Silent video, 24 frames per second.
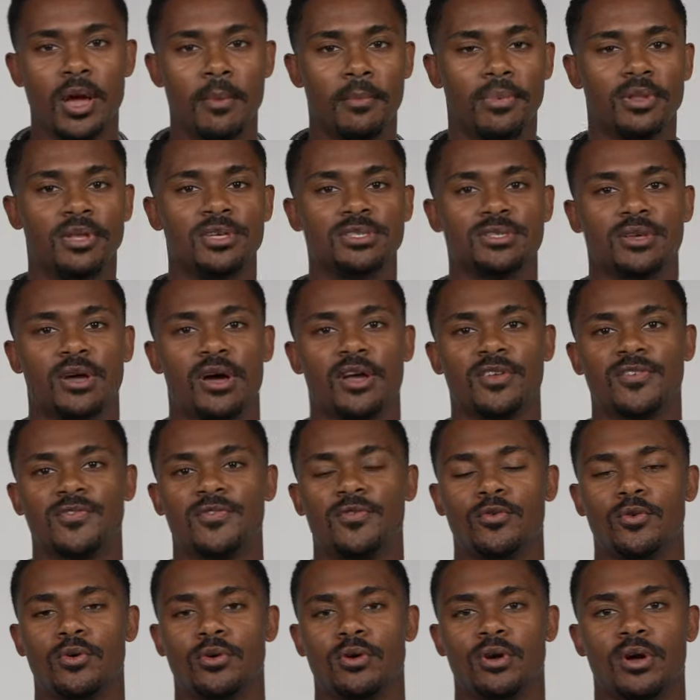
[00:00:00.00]
But this allows
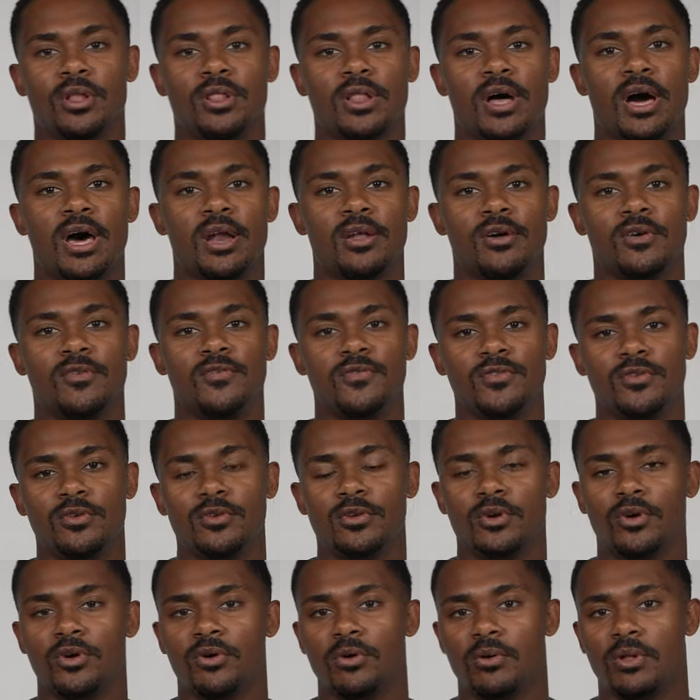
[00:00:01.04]
for a lot of, you
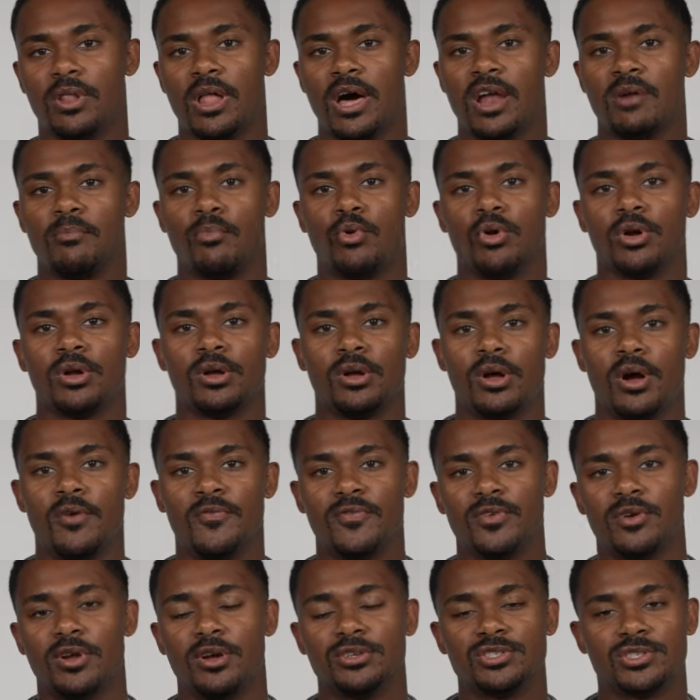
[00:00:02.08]
know, a lot of more
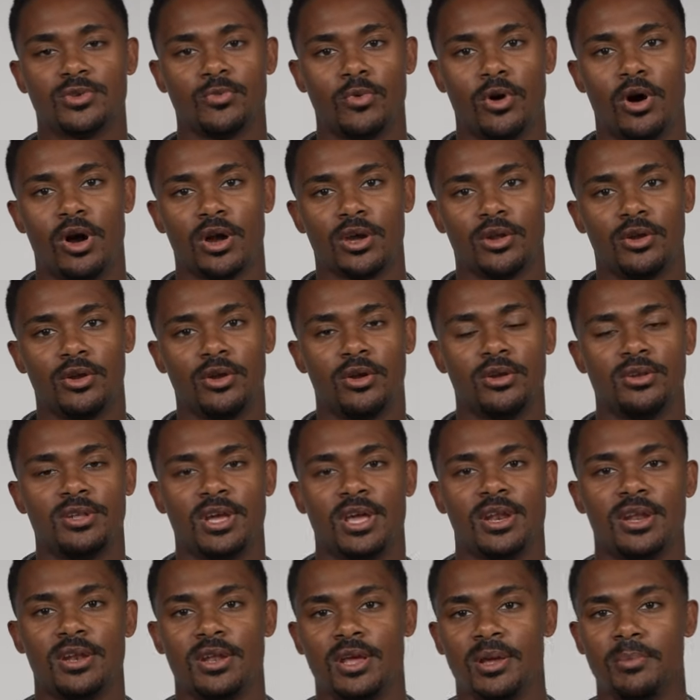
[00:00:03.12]
comfort as you're walking on your
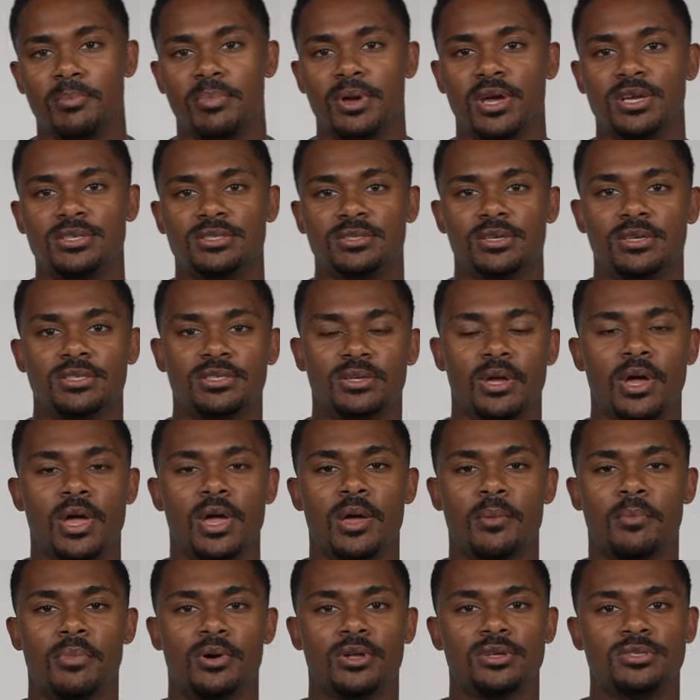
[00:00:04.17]
day-to-day -day basis.
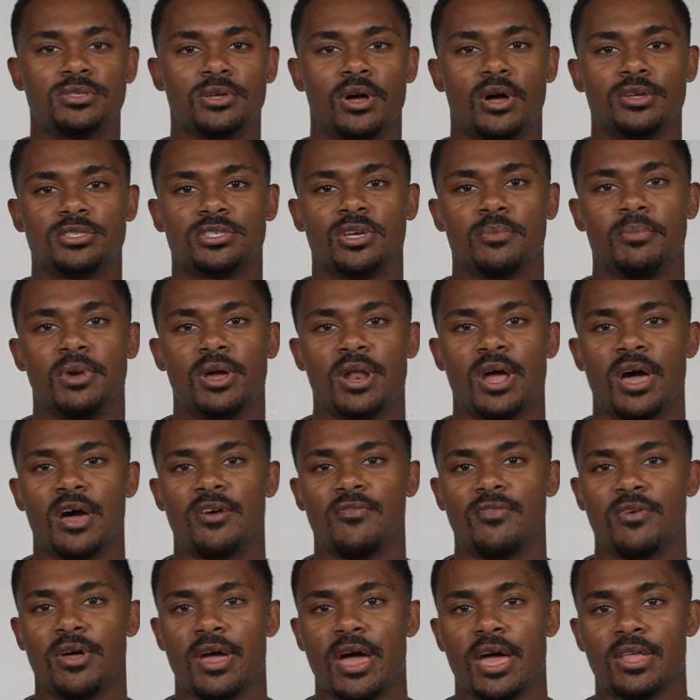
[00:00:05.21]
But it's also made
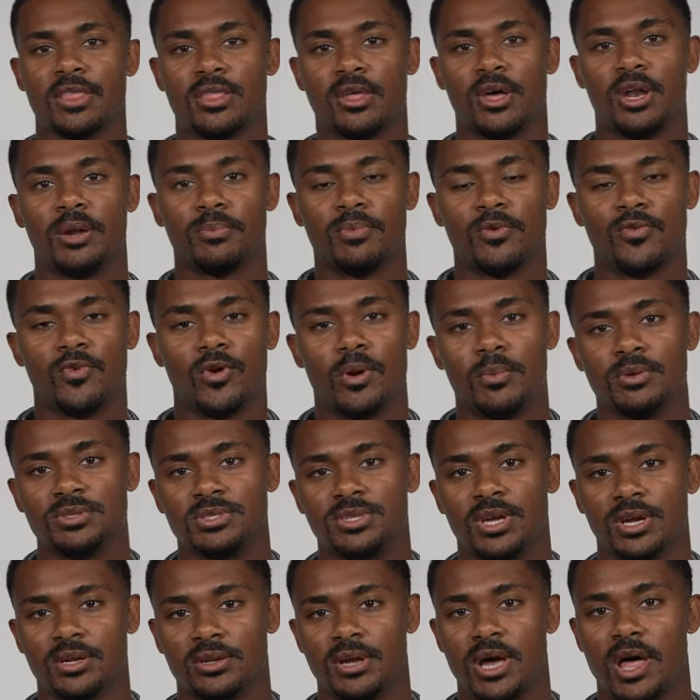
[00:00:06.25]
out of athletic performance
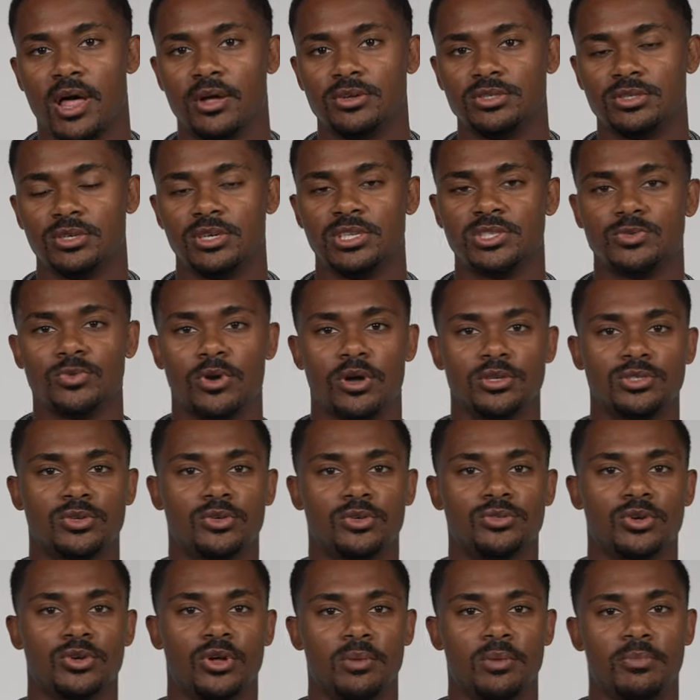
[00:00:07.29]
technology as well, so
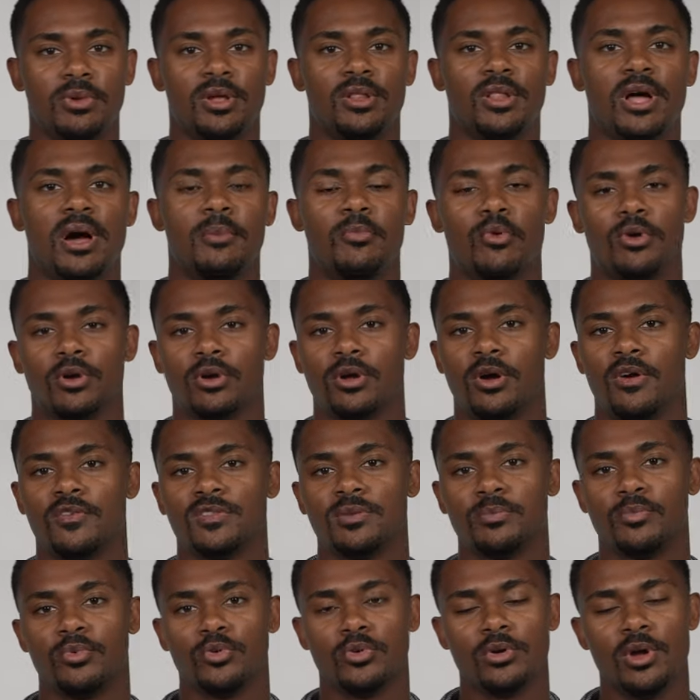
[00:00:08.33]
it's going to be a lot more
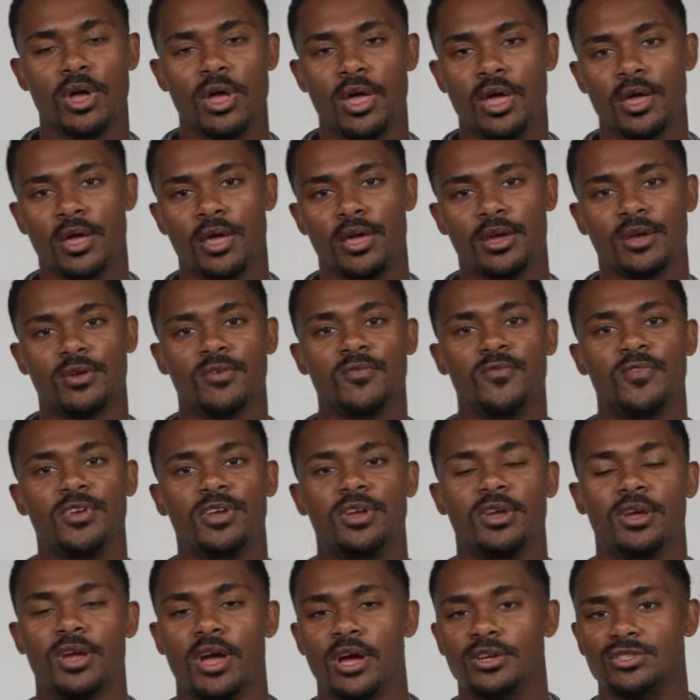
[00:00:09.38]
comfortable and
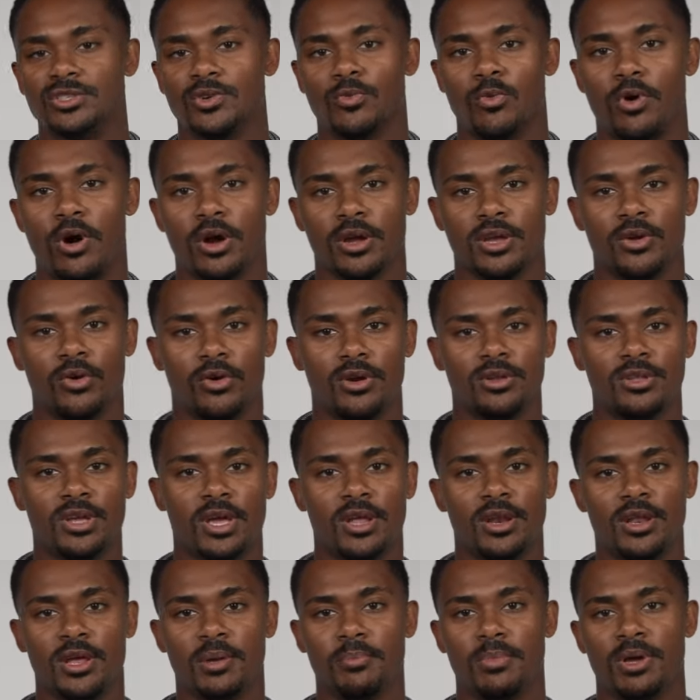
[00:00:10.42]
convenient as you're walking on a
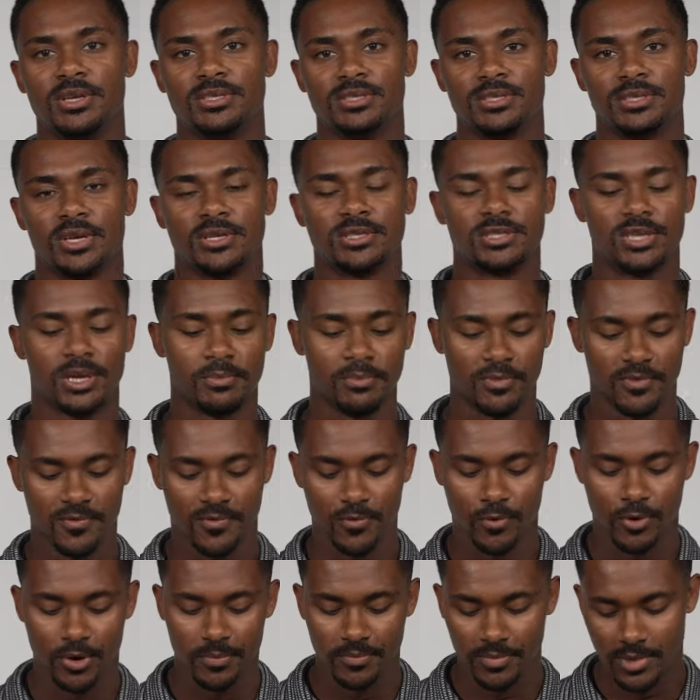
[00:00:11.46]
day-to-day -day basis, as I said
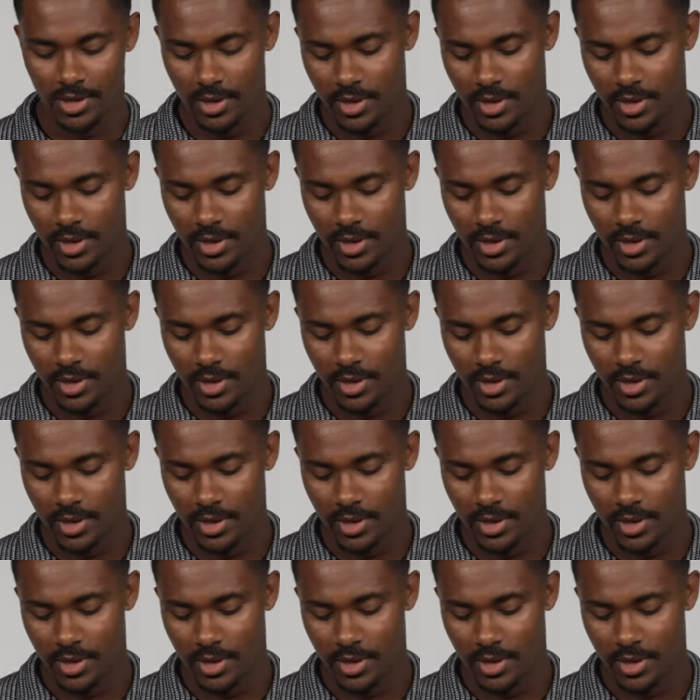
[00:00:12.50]
before.